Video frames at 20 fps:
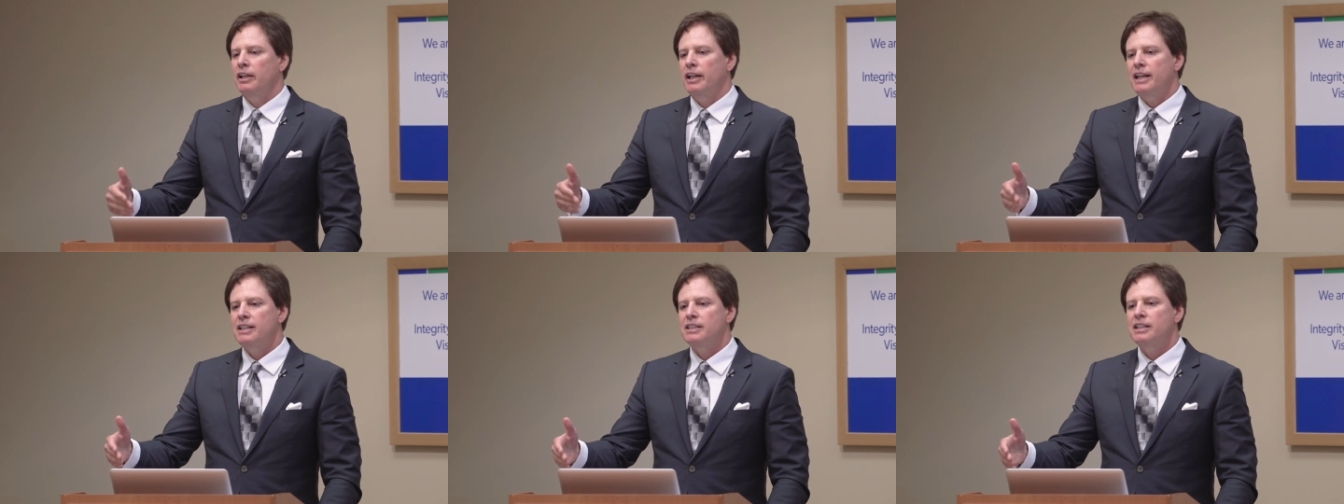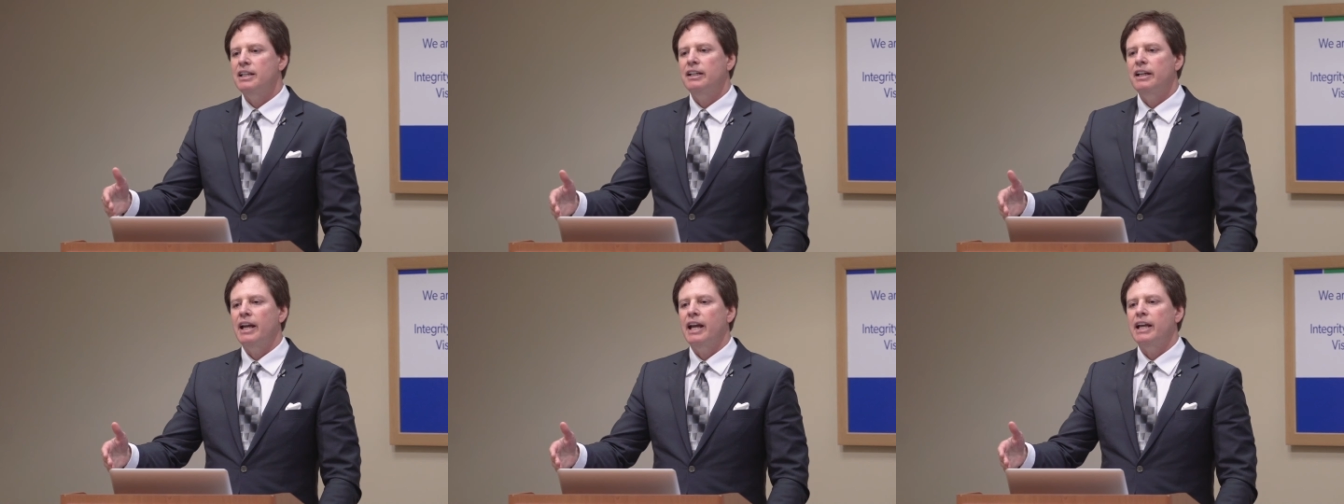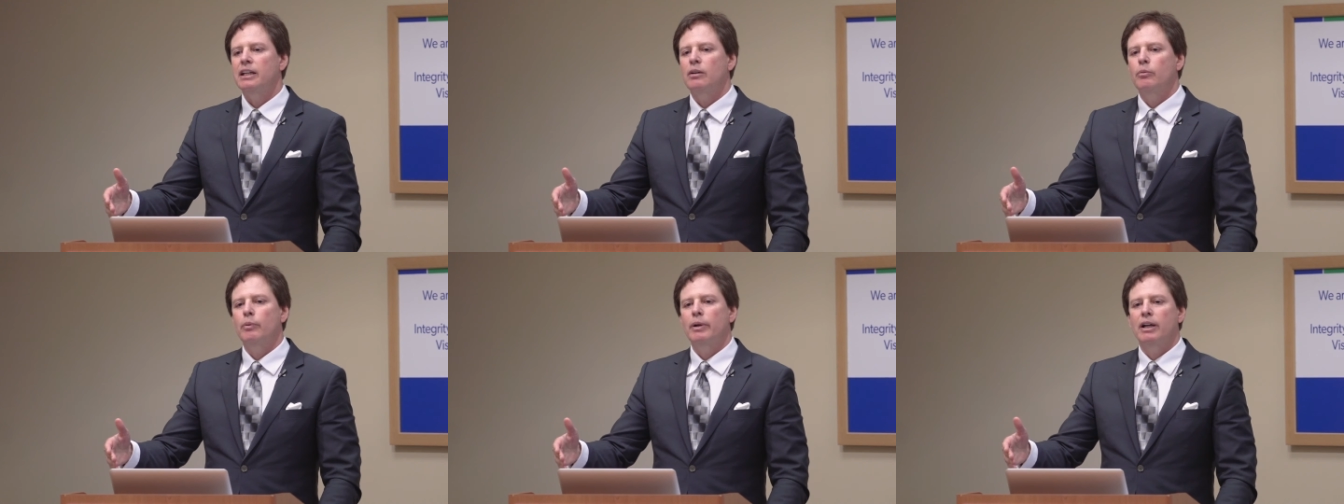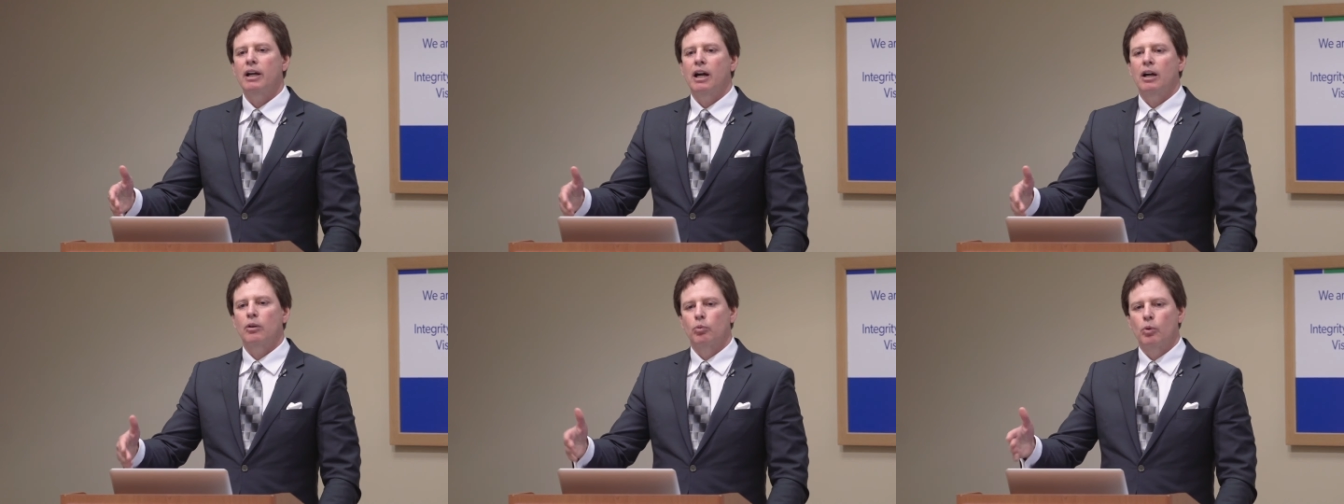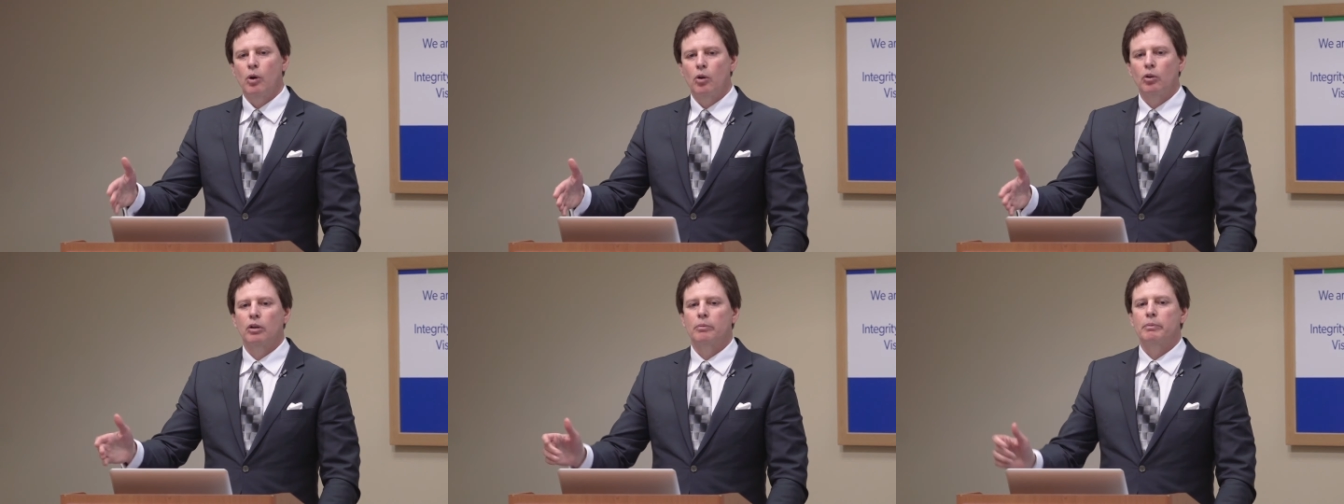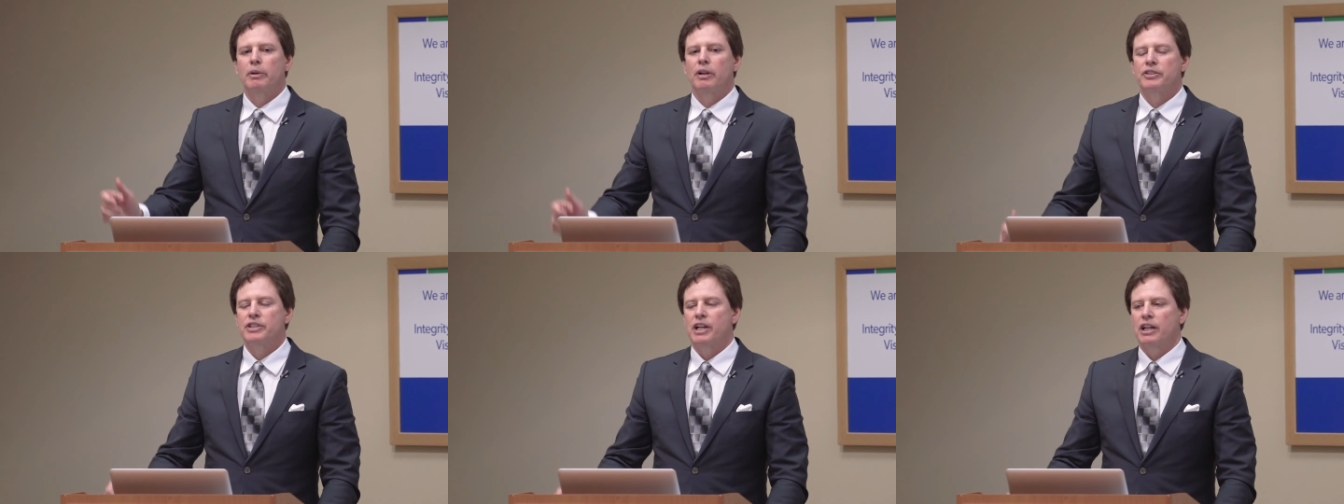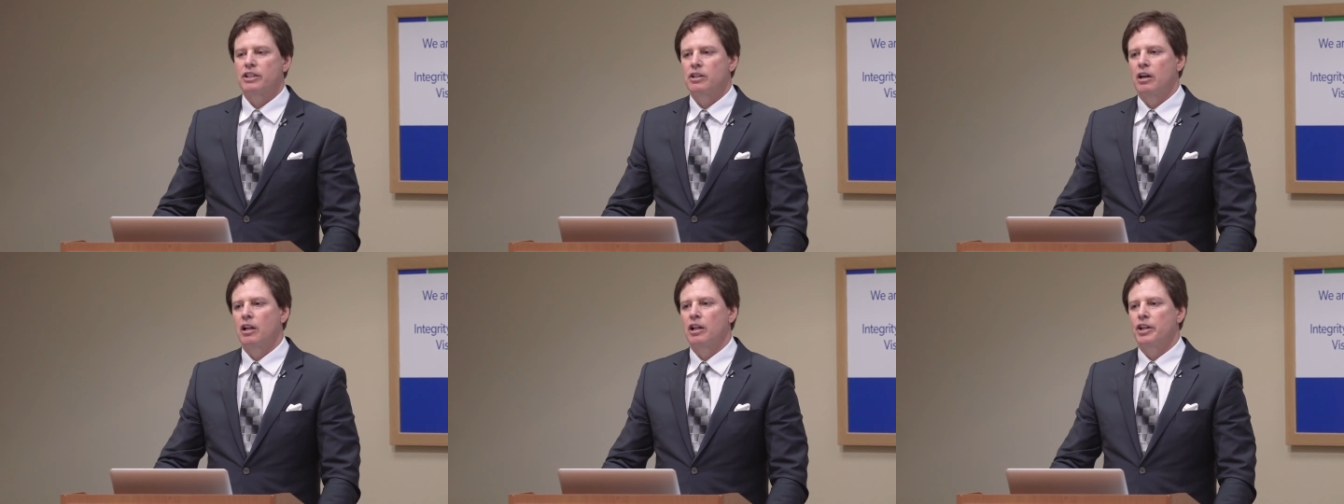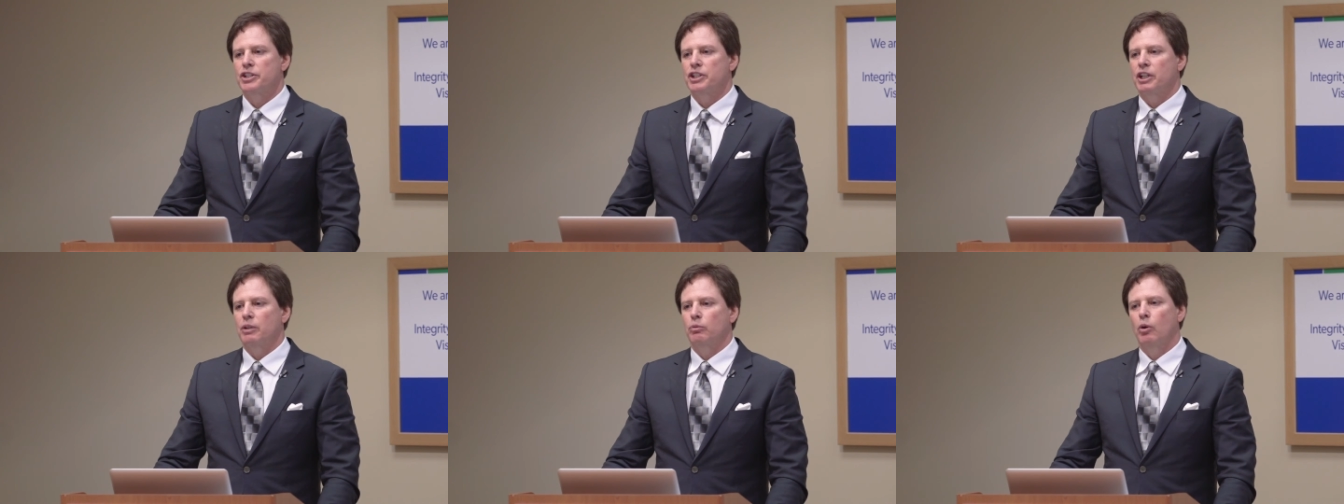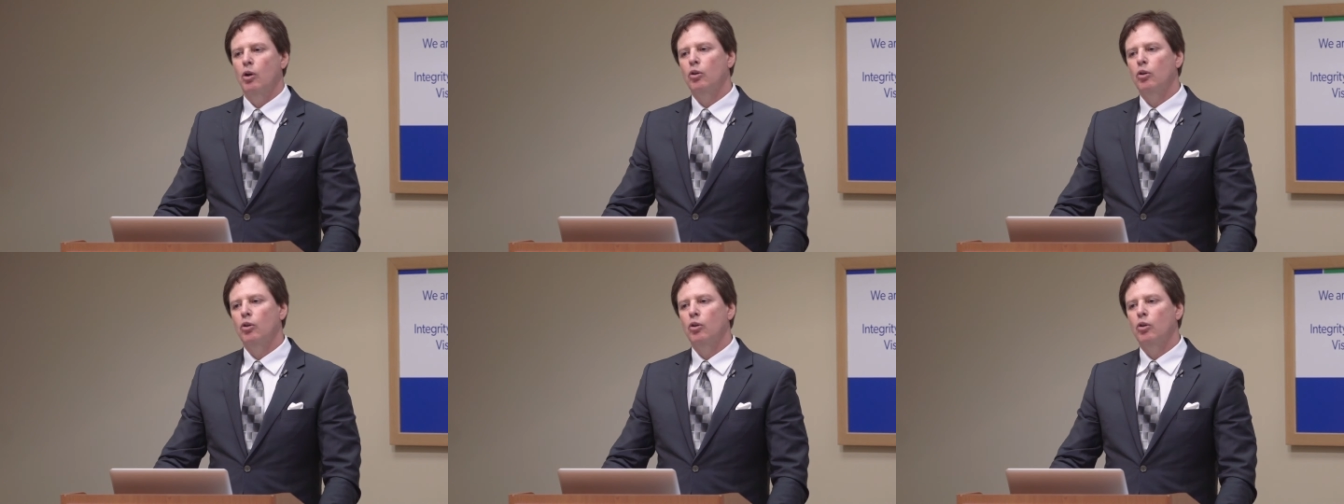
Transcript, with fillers: In 1880, we got roller mill technology.